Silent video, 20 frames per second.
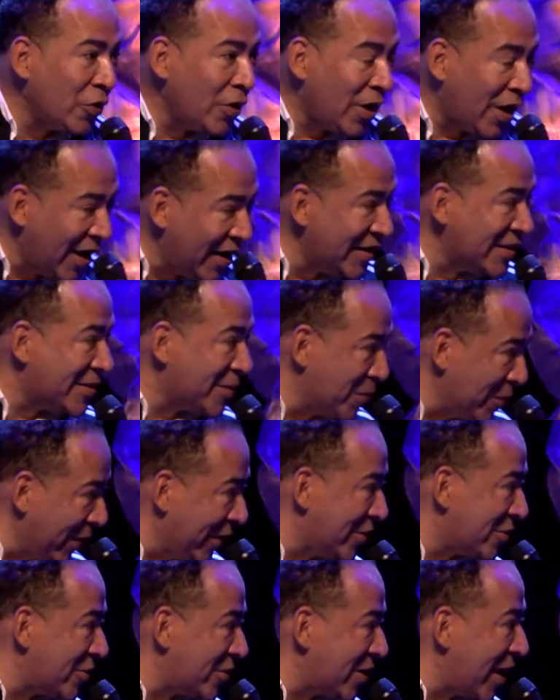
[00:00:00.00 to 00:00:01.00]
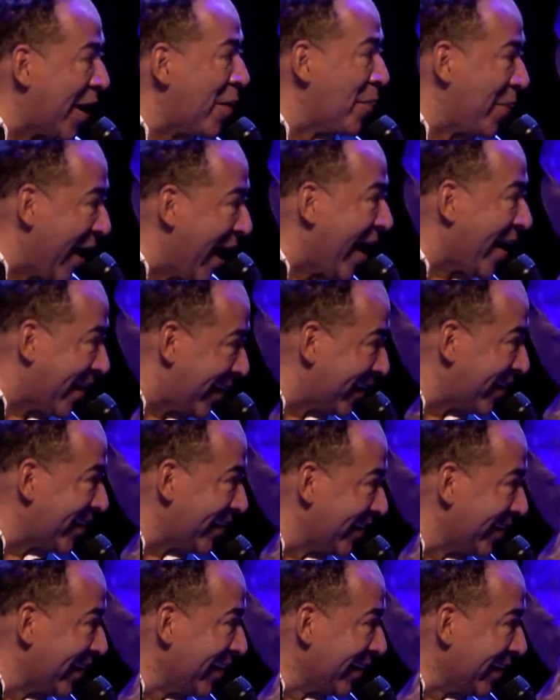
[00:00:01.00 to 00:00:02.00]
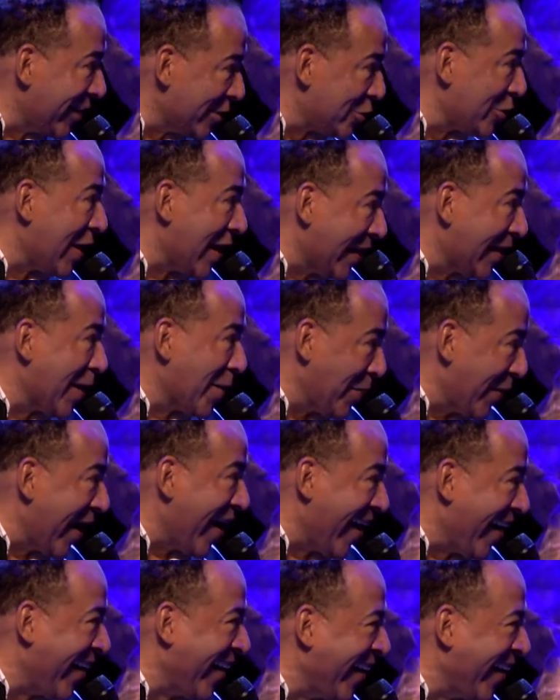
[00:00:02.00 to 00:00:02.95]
Huntington Beach and back because you got to get back.